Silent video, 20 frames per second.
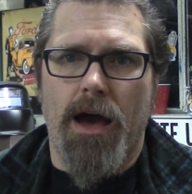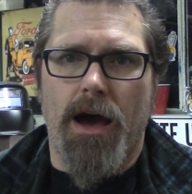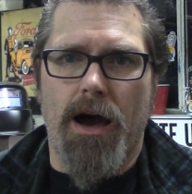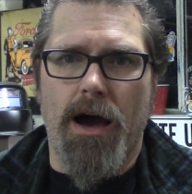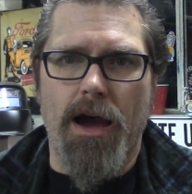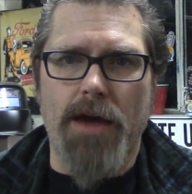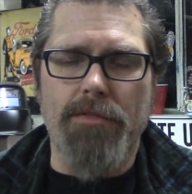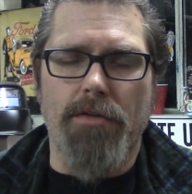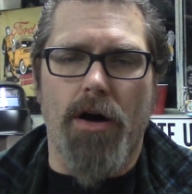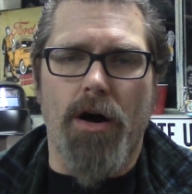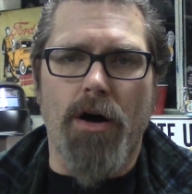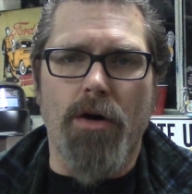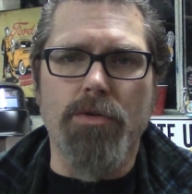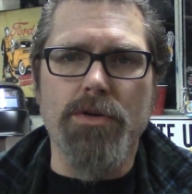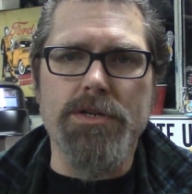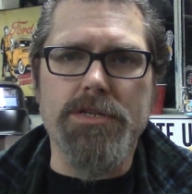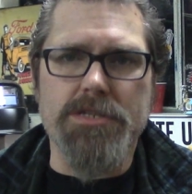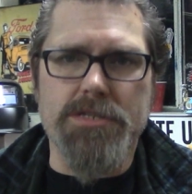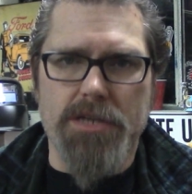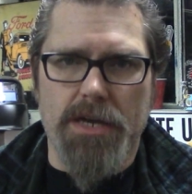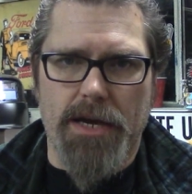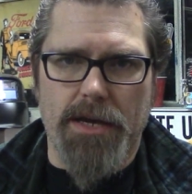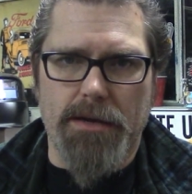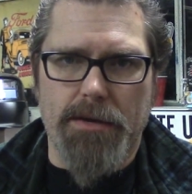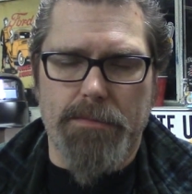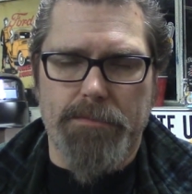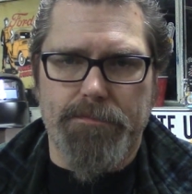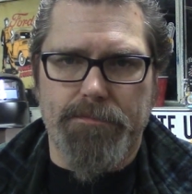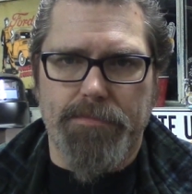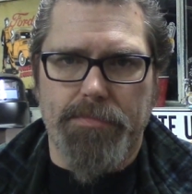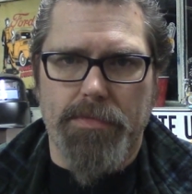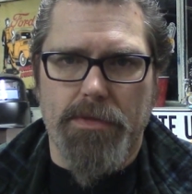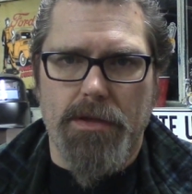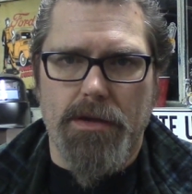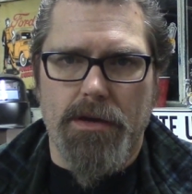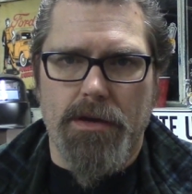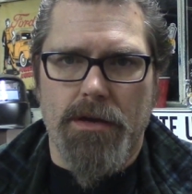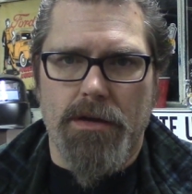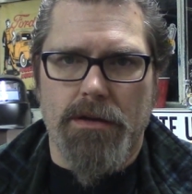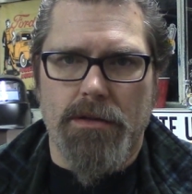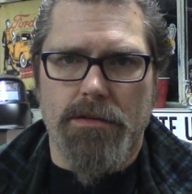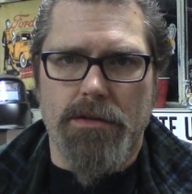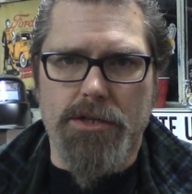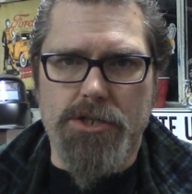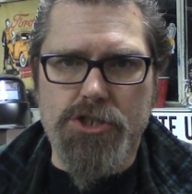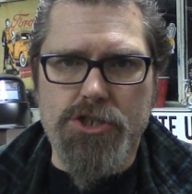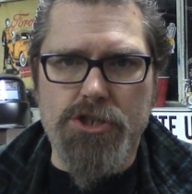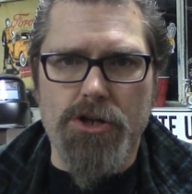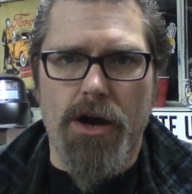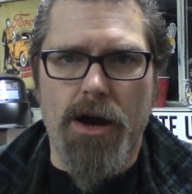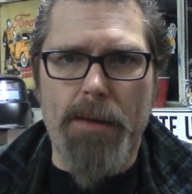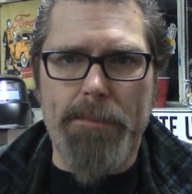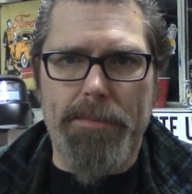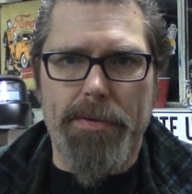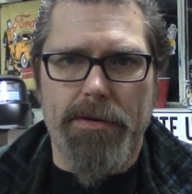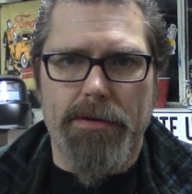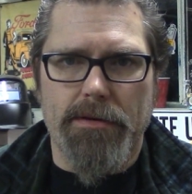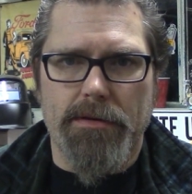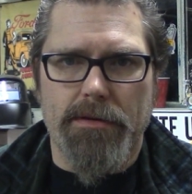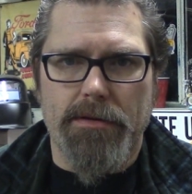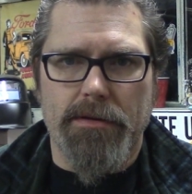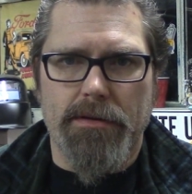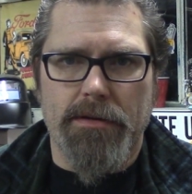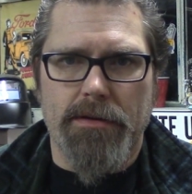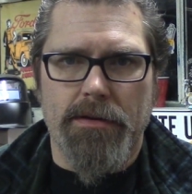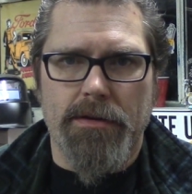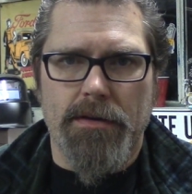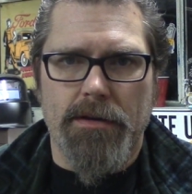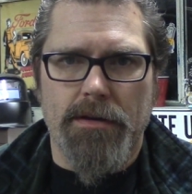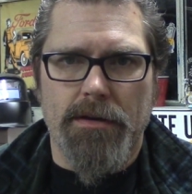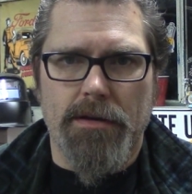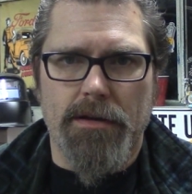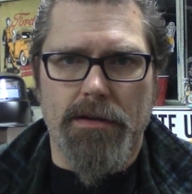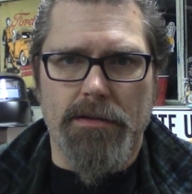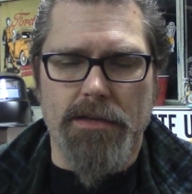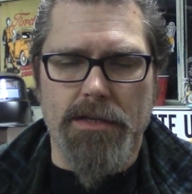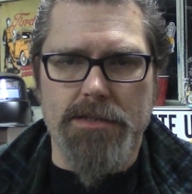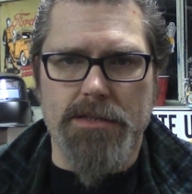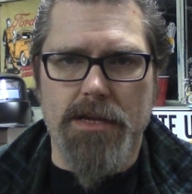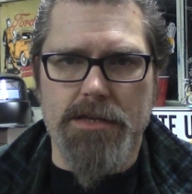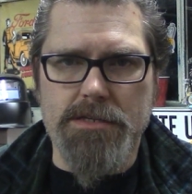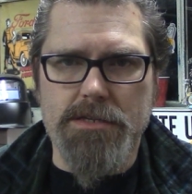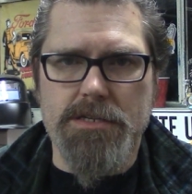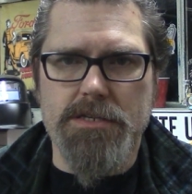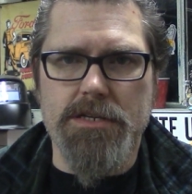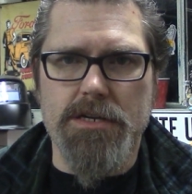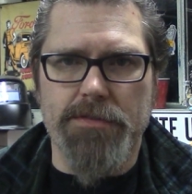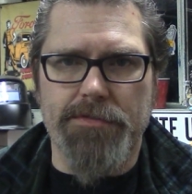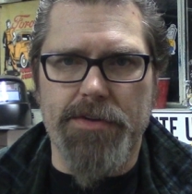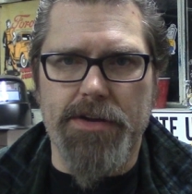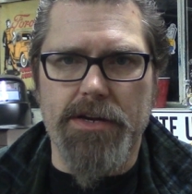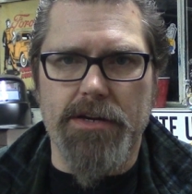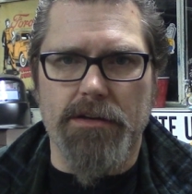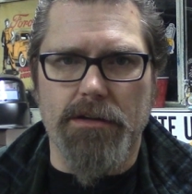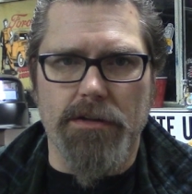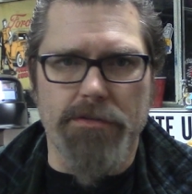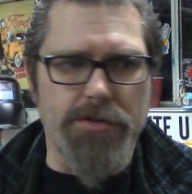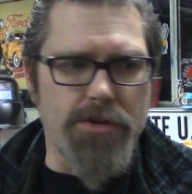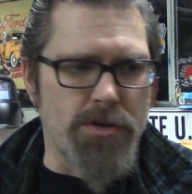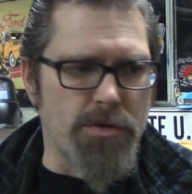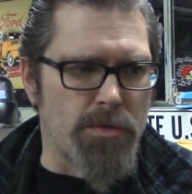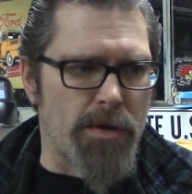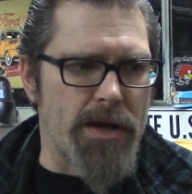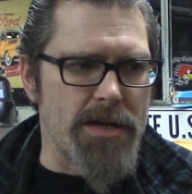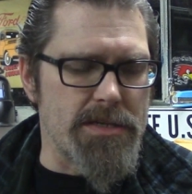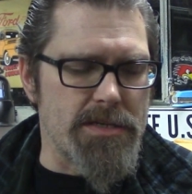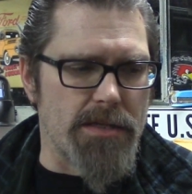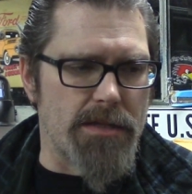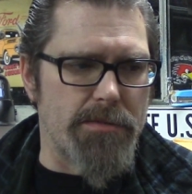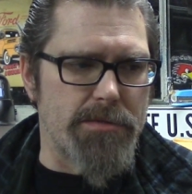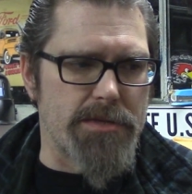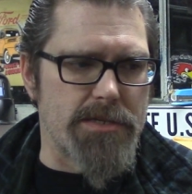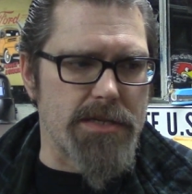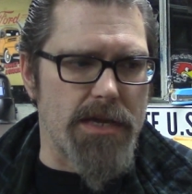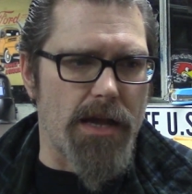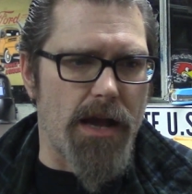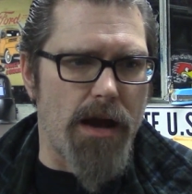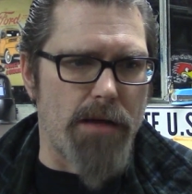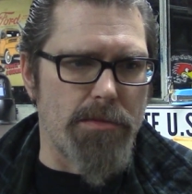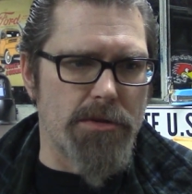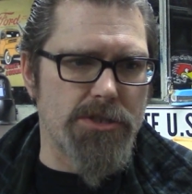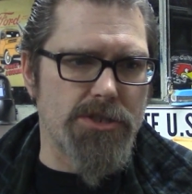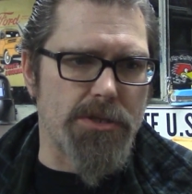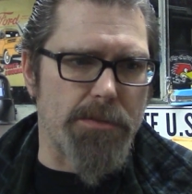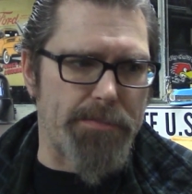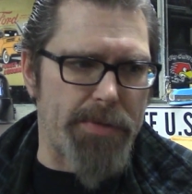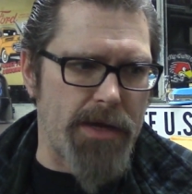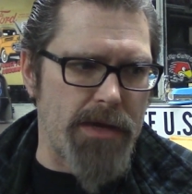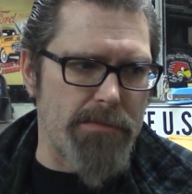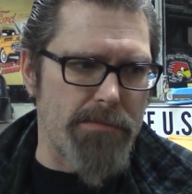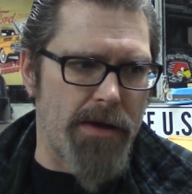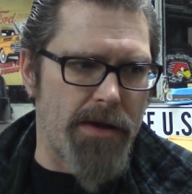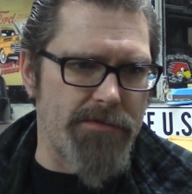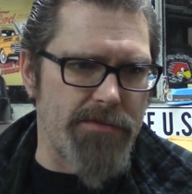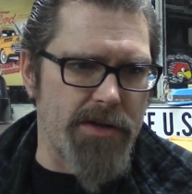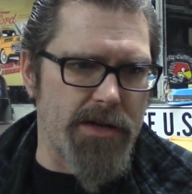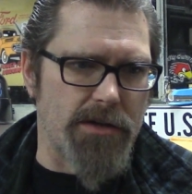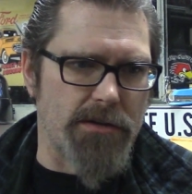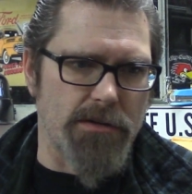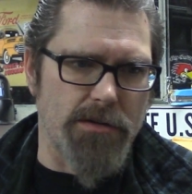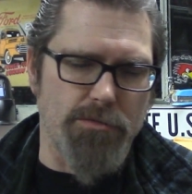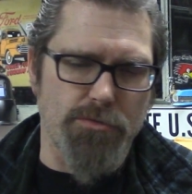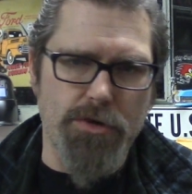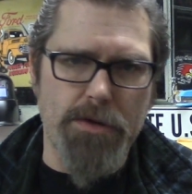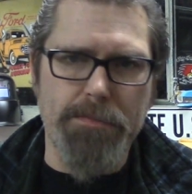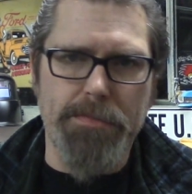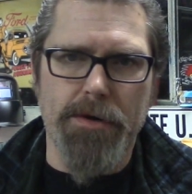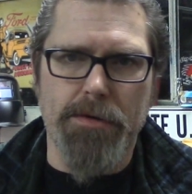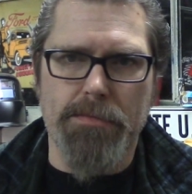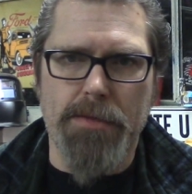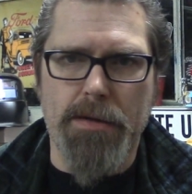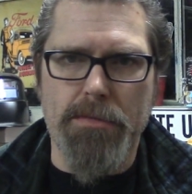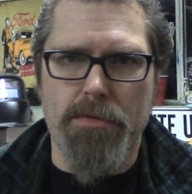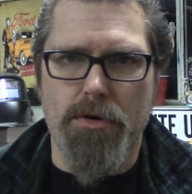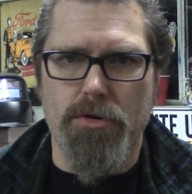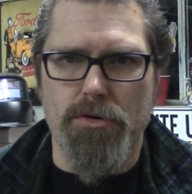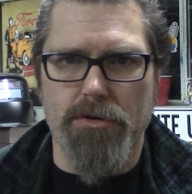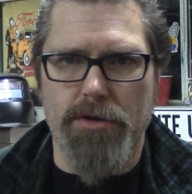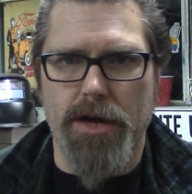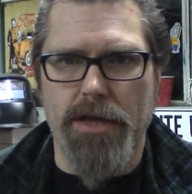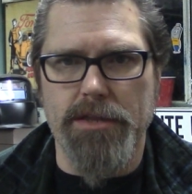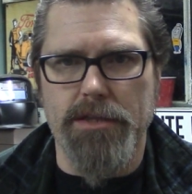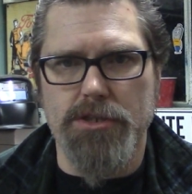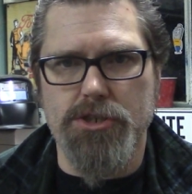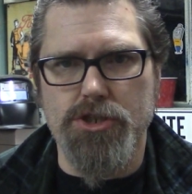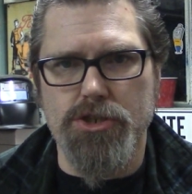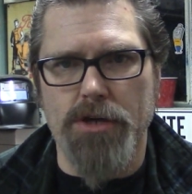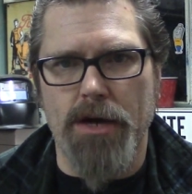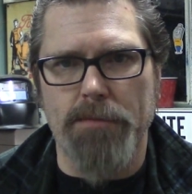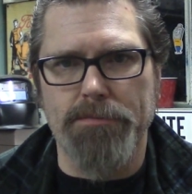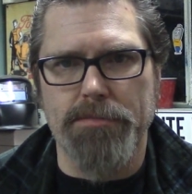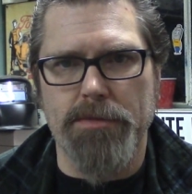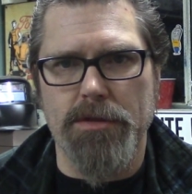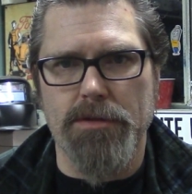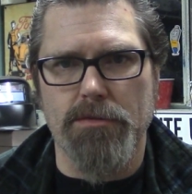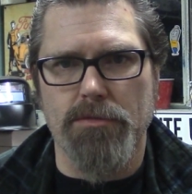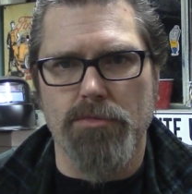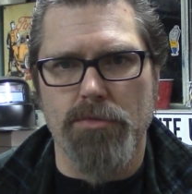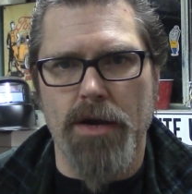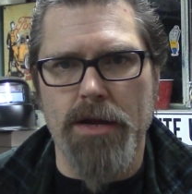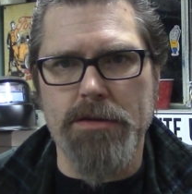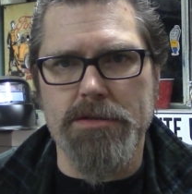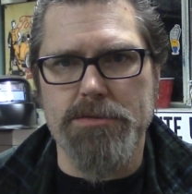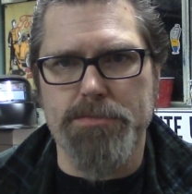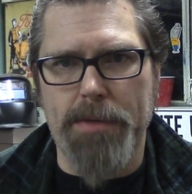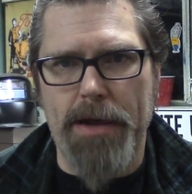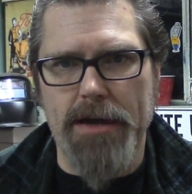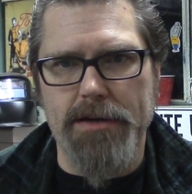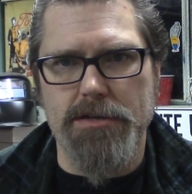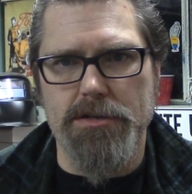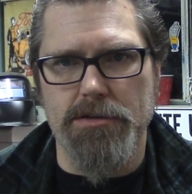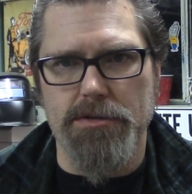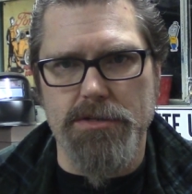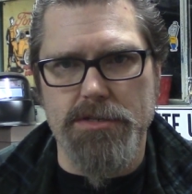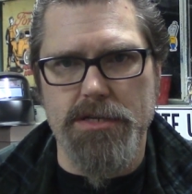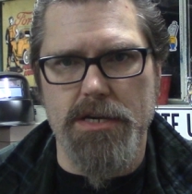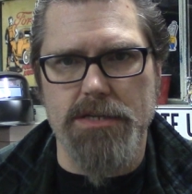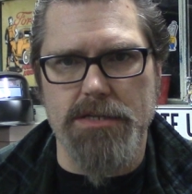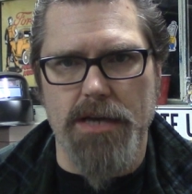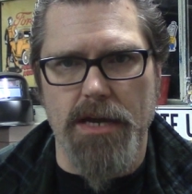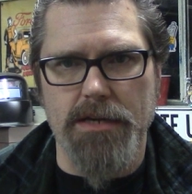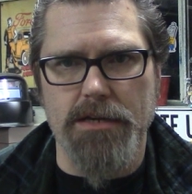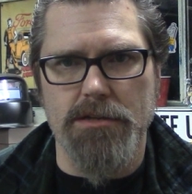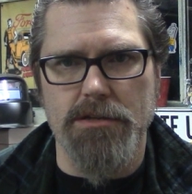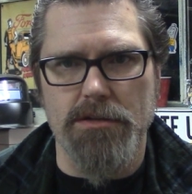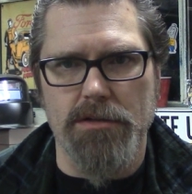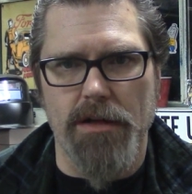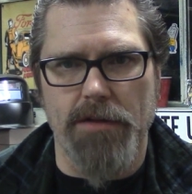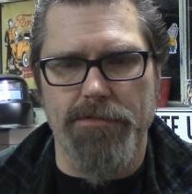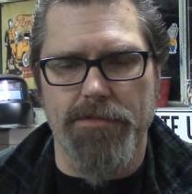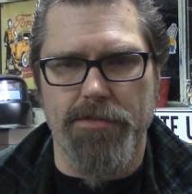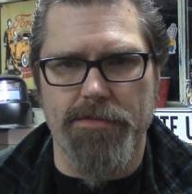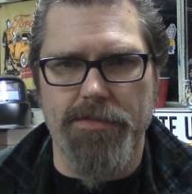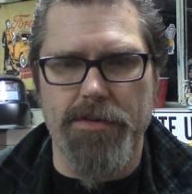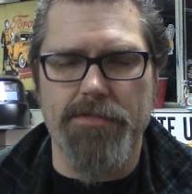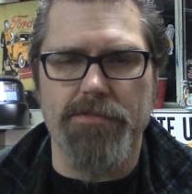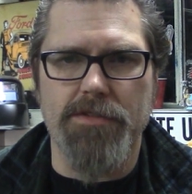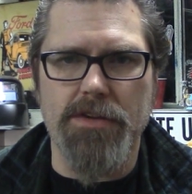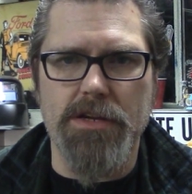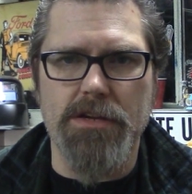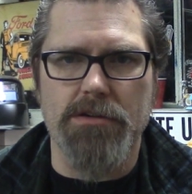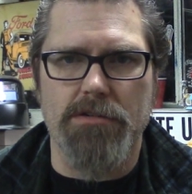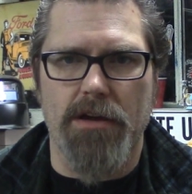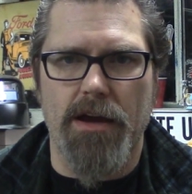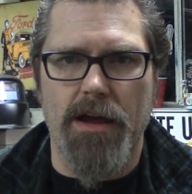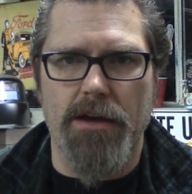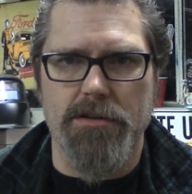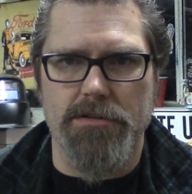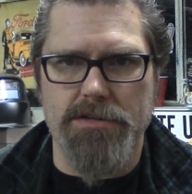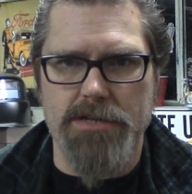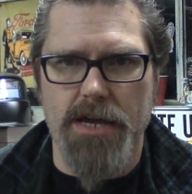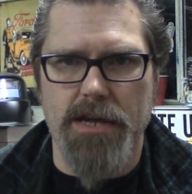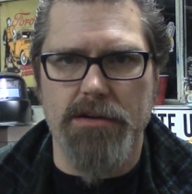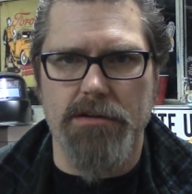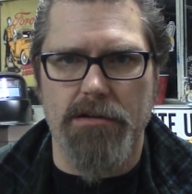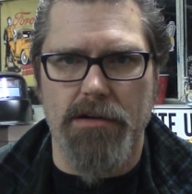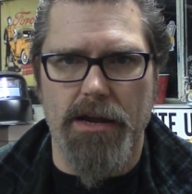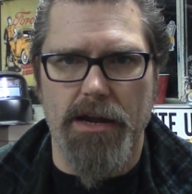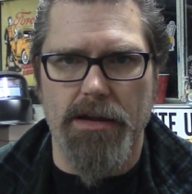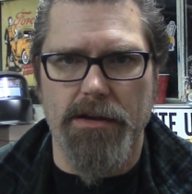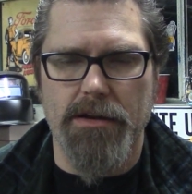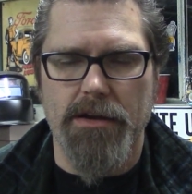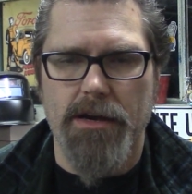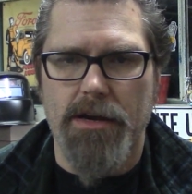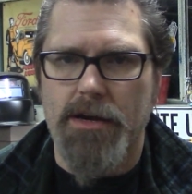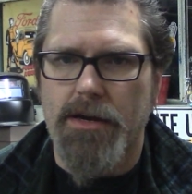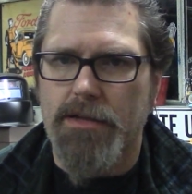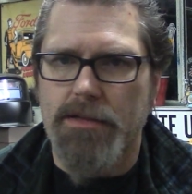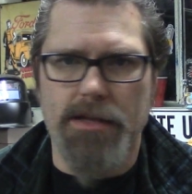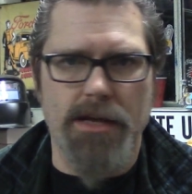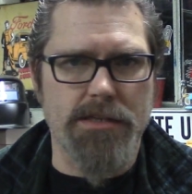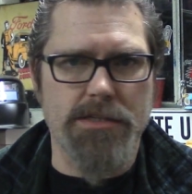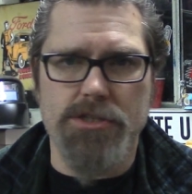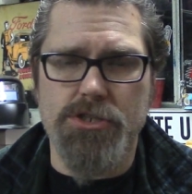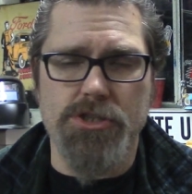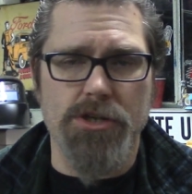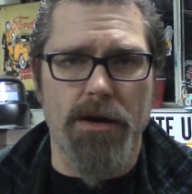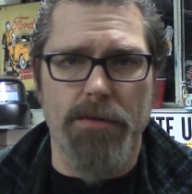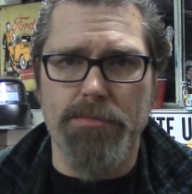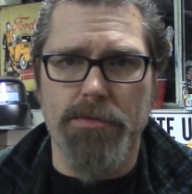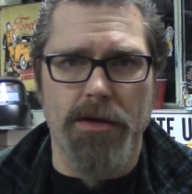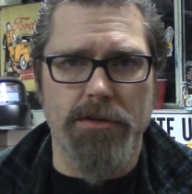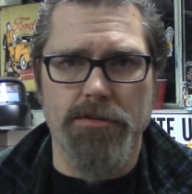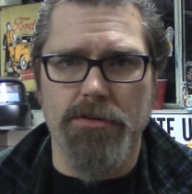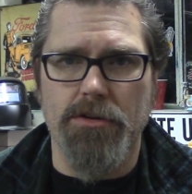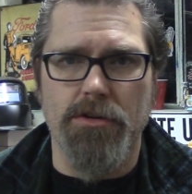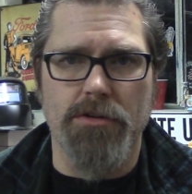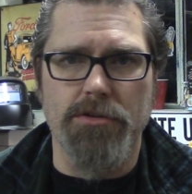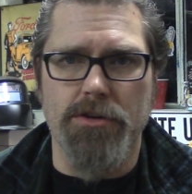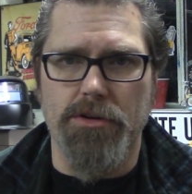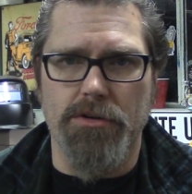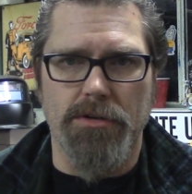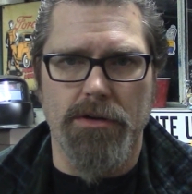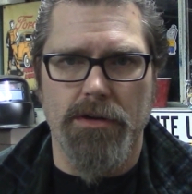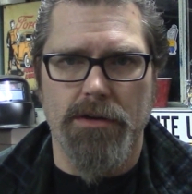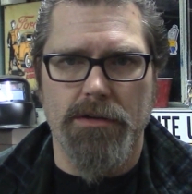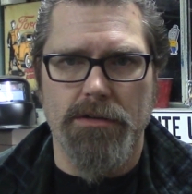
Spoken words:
I've always said, the shop that doesn't see your vehicle, if you write to them and say how much to paint my vehicle and rebuild my motor, and the shop that writes back to you and says I can do that for 15 grand or 10 grand, that's a shop not to go to.